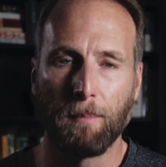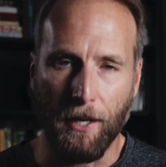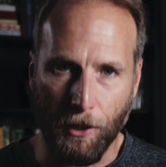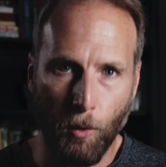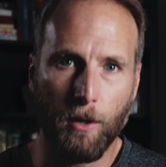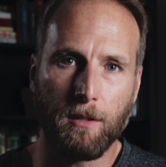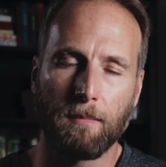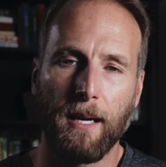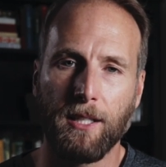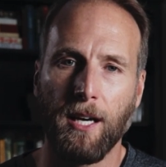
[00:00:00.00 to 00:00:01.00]
but according
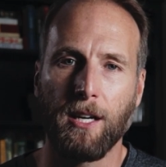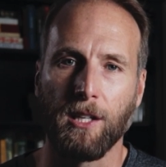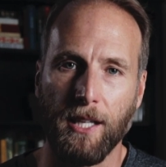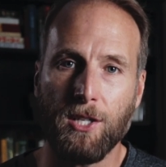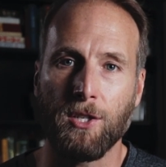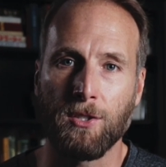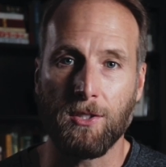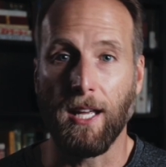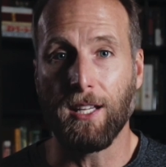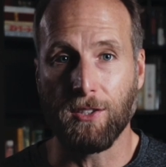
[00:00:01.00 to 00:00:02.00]
to my
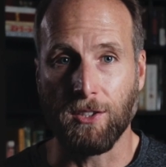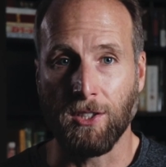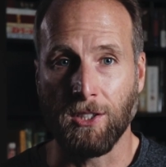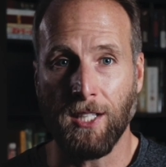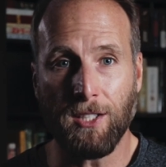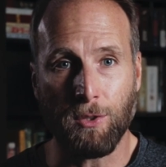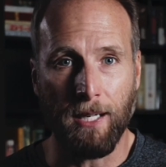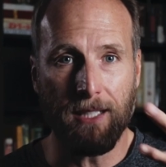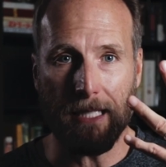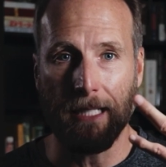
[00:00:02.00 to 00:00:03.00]
calculations, that is a success
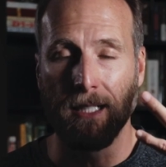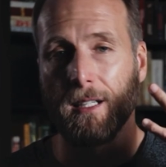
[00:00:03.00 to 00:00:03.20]
rate